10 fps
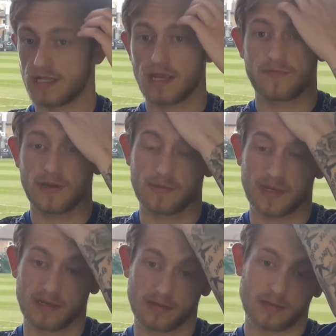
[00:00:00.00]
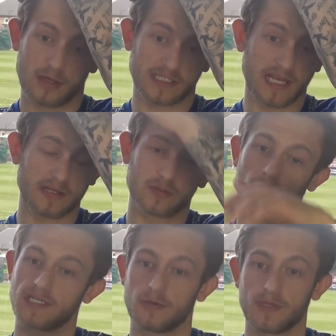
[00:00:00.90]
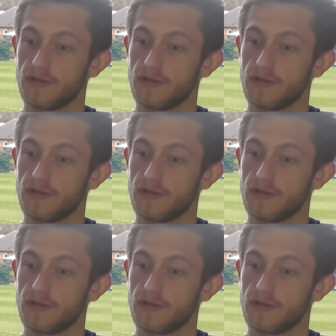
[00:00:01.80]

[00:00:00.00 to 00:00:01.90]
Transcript: definitely. I mean, like I say, there's always going to be